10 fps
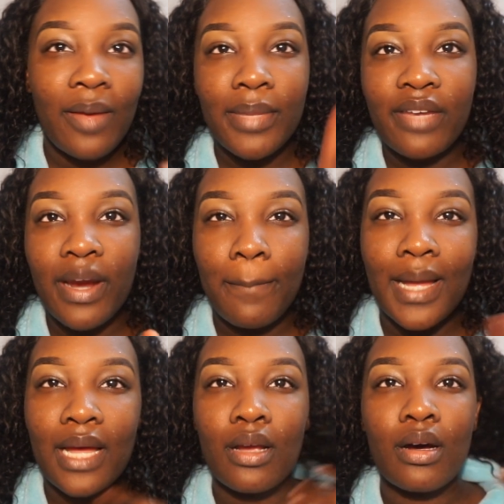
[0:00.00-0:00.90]
I'll be right
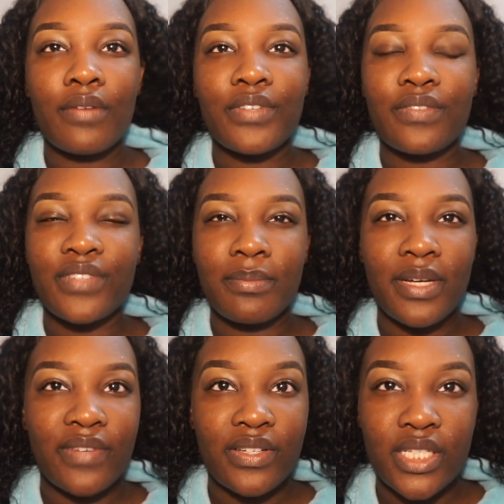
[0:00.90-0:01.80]
back after I've done
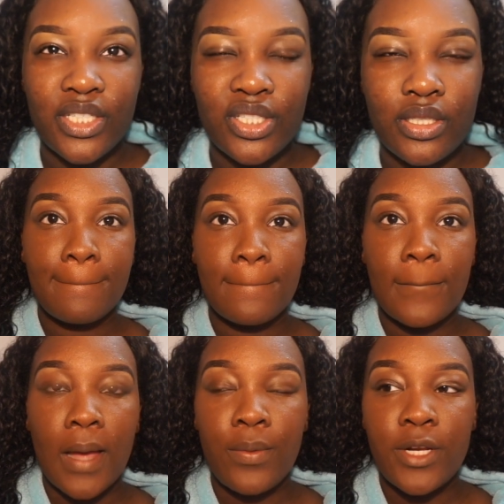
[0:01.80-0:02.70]
my foundation.
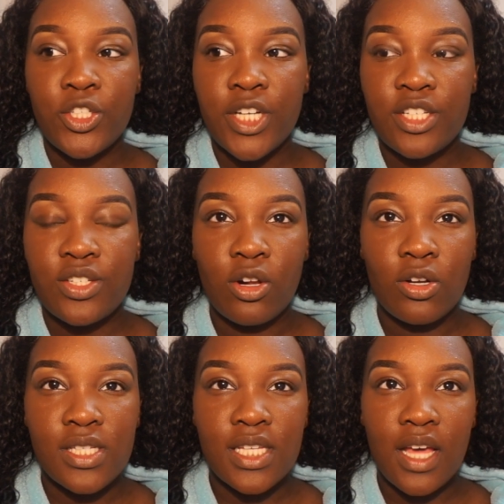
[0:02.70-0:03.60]
I want to try do
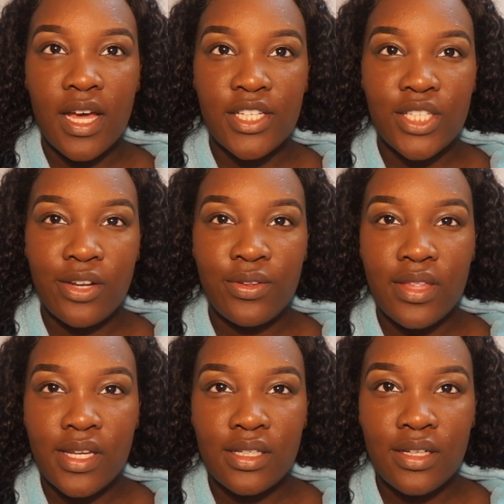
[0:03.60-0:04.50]
glossy eyeshadow
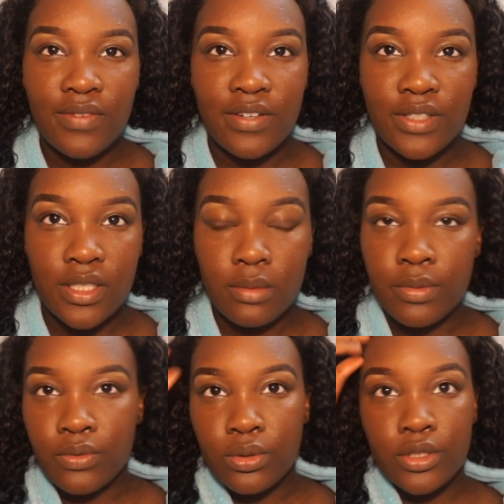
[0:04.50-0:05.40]
thing. I've never done it
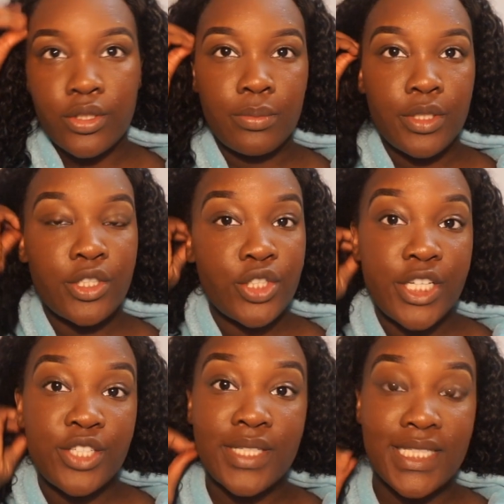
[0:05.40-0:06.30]
before, so I'm going to try
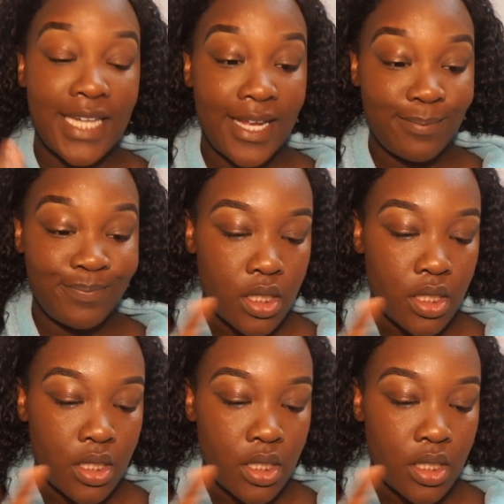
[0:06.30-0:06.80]
do it today.